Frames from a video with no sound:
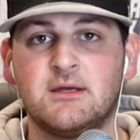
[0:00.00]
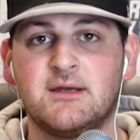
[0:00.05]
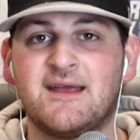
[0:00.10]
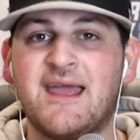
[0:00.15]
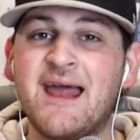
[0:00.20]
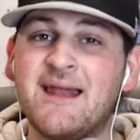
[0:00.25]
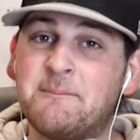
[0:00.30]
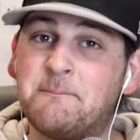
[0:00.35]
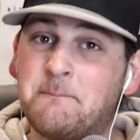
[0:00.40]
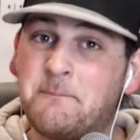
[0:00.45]

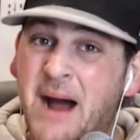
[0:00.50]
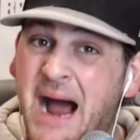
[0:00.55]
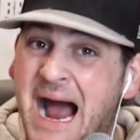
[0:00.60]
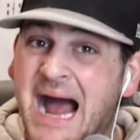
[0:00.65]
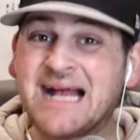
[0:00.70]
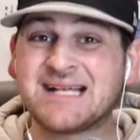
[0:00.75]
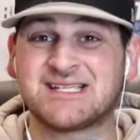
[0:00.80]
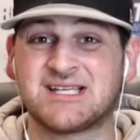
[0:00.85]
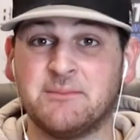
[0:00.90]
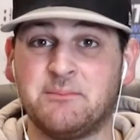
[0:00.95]
can
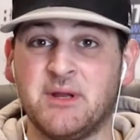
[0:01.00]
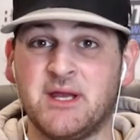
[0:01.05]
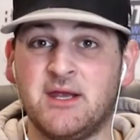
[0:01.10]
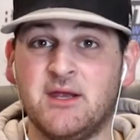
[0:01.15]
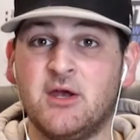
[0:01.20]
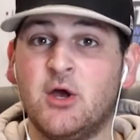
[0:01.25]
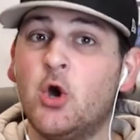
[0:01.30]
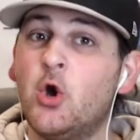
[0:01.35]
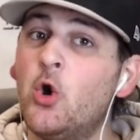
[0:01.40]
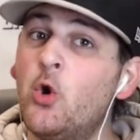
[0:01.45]
possibly,
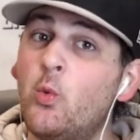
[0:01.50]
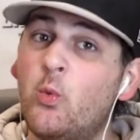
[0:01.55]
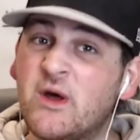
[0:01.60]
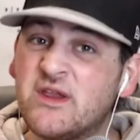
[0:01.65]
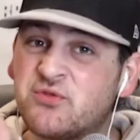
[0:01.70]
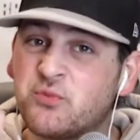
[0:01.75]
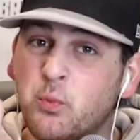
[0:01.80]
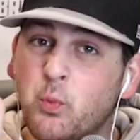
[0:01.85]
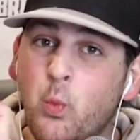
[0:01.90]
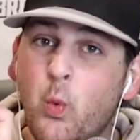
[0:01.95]

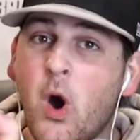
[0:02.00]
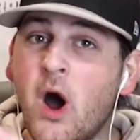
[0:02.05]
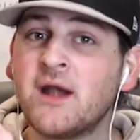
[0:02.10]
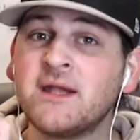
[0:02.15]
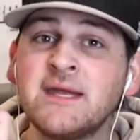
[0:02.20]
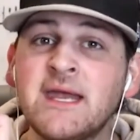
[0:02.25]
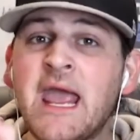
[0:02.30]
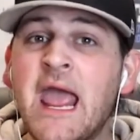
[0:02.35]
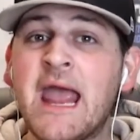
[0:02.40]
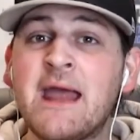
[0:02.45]
with
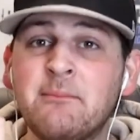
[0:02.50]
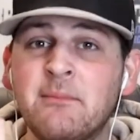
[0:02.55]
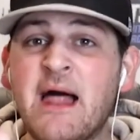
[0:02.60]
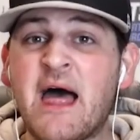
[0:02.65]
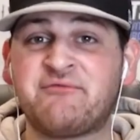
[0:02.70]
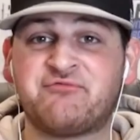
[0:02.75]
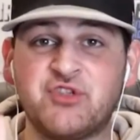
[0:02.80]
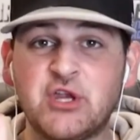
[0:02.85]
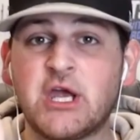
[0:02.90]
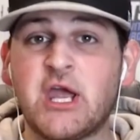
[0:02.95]
one game
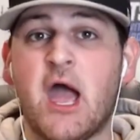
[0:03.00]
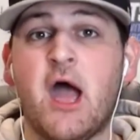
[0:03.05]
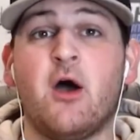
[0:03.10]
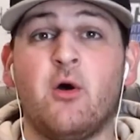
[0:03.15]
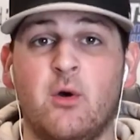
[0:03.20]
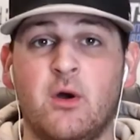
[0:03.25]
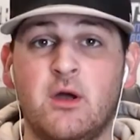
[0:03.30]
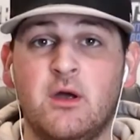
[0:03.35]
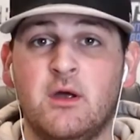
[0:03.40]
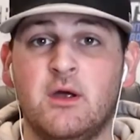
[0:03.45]
left to
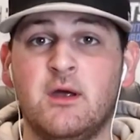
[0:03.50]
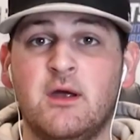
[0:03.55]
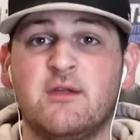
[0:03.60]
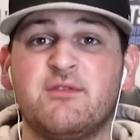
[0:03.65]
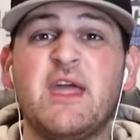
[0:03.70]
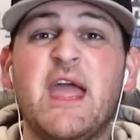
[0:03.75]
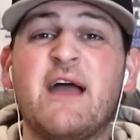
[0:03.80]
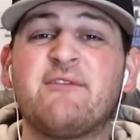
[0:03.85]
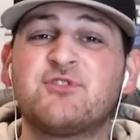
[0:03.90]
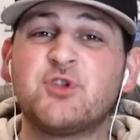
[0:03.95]
go,
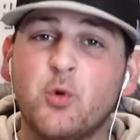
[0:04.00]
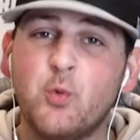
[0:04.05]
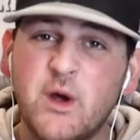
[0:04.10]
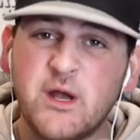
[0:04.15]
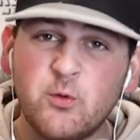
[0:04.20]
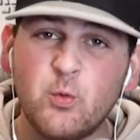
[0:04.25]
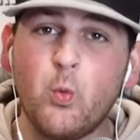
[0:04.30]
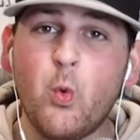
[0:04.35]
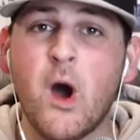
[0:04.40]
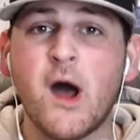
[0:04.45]
they have to
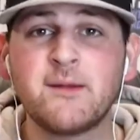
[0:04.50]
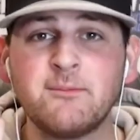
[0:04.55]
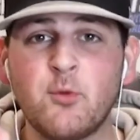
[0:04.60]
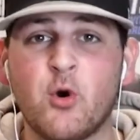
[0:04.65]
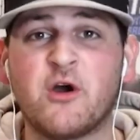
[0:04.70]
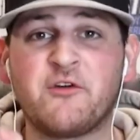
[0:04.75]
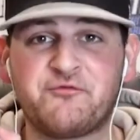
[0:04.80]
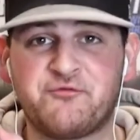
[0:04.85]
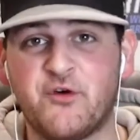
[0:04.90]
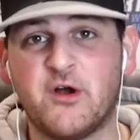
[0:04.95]
win one
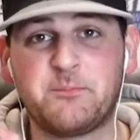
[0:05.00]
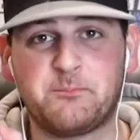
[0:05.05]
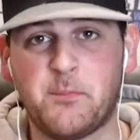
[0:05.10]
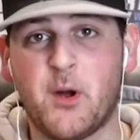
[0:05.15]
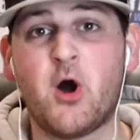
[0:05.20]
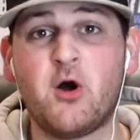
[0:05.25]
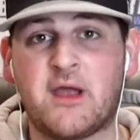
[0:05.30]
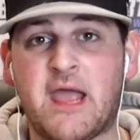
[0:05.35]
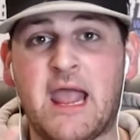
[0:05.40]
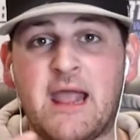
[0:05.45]
more
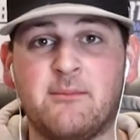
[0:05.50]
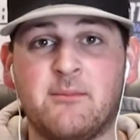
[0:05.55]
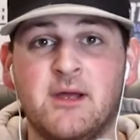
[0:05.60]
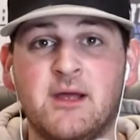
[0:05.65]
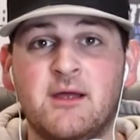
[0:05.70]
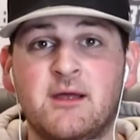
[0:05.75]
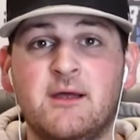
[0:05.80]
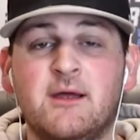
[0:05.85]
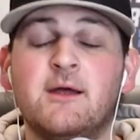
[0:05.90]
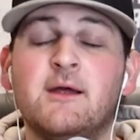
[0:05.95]
football game.
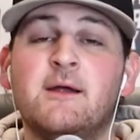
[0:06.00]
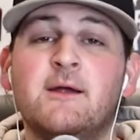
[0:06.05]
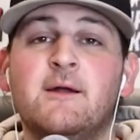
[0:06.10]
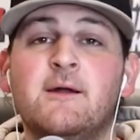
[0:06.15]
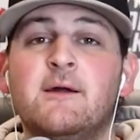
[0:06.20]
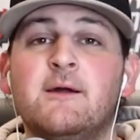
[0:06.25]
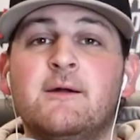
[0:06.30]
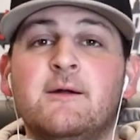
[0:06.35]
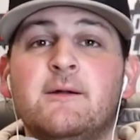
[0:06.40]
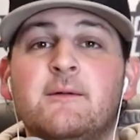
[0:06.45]

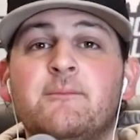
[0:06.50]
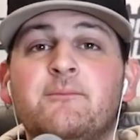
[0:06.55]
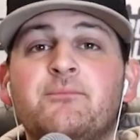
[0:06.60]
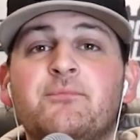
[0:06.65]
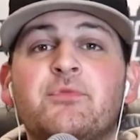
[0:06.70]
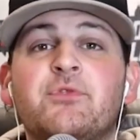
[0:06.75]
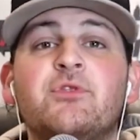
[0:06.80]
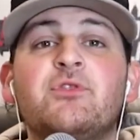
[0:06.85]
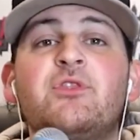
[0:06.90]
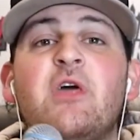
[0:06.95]

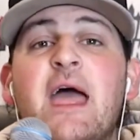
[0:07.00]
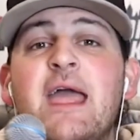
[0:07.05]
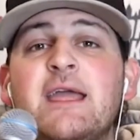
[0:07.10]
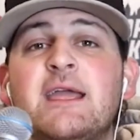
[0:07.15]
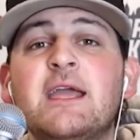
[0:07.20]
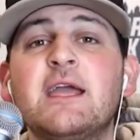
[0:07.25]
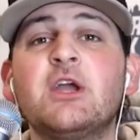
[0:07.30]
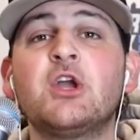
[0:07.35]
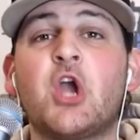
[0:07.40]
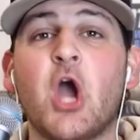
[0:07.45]
They
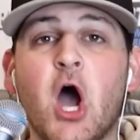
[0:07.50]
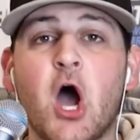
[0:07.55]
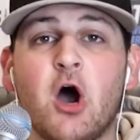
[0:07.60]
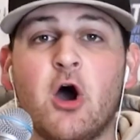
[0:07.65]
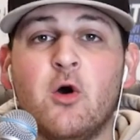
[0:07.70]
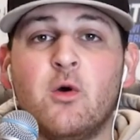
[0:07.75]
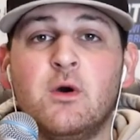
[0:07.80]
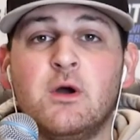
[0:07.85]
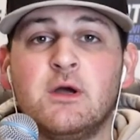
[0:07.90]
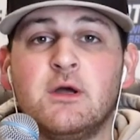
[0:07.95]
can
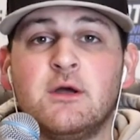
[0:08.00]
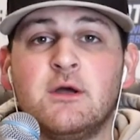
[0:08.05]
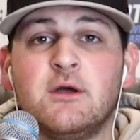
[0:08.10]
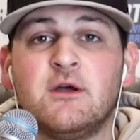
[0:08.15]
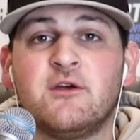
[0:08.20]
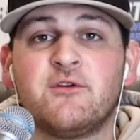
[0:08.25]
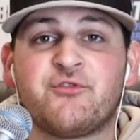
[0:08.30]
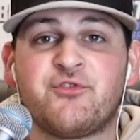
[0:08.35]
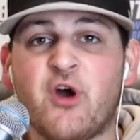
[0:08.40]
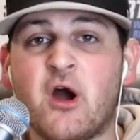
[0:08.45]
go
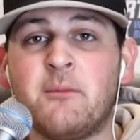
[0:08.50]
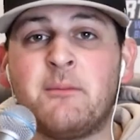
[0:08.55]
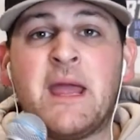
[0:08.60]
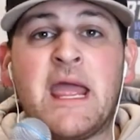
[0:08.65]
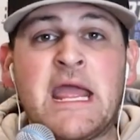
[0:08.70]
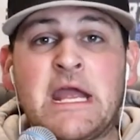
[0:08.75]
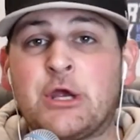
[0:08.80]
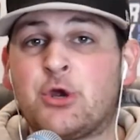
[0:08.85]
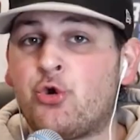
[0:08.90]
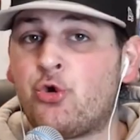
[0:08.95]
from
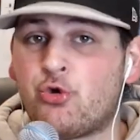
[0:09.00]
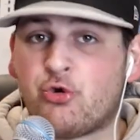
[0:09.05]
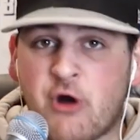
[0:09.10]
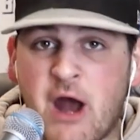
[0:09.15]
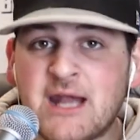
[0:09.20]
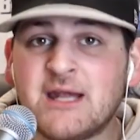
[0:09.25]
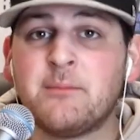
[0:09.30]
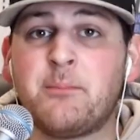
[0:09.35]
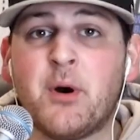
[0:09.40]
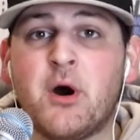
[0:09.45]

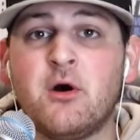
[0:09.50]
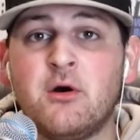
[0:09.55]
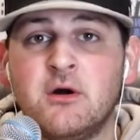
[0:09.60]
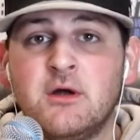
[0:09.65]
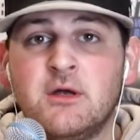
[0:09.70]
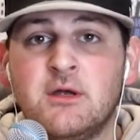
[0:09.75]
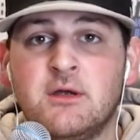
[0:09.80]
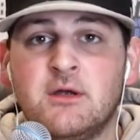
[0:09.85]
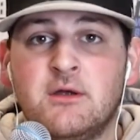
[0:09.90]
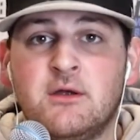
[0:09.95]
incredible
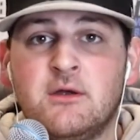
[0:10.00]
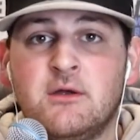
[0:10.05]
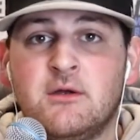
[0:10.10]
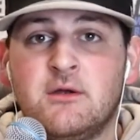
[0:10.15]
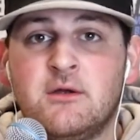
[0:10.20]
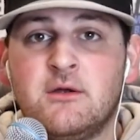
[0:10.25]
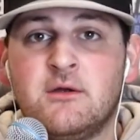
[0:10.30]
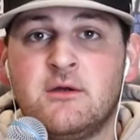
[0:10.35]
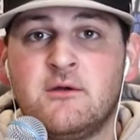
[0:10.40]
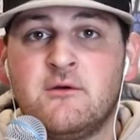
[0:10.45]

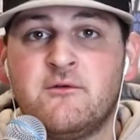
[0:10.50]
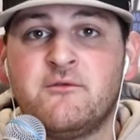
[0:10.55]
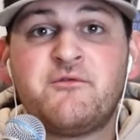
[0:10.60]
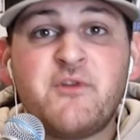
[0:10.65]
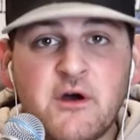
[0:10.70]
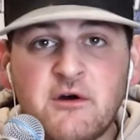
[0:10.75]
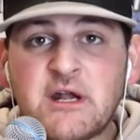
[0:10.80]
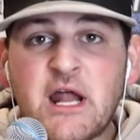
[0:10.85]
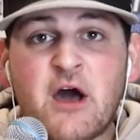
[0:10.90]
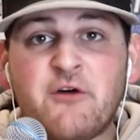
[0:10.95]

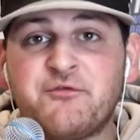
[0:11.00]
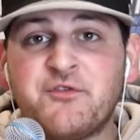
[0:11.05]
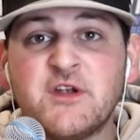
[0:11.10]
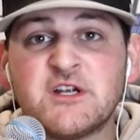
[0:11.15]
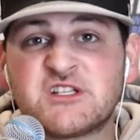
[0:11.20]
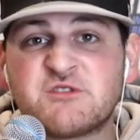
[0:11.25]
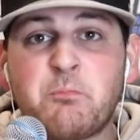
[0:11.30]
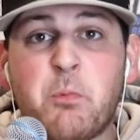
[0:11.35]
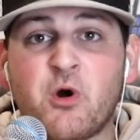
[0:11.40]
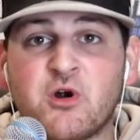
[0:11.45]
Philadelphia
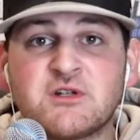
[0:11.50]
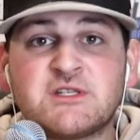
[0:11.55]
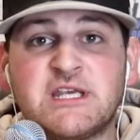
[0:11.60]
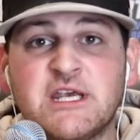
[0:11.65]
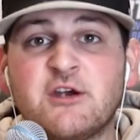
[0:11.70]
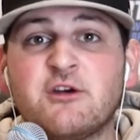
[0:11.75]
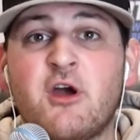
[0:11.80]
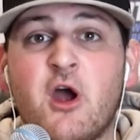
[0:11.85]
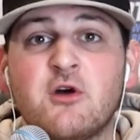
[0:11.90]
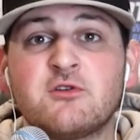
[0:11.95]
sports
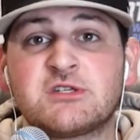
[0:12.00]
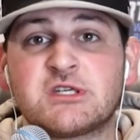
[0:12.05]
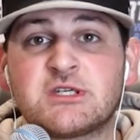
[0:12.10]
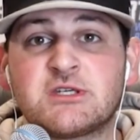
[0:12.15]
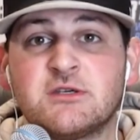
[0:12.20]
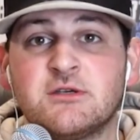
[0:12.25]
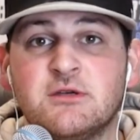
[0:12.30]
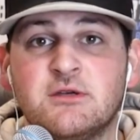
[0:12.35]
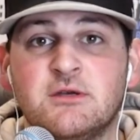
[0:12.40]
heroes?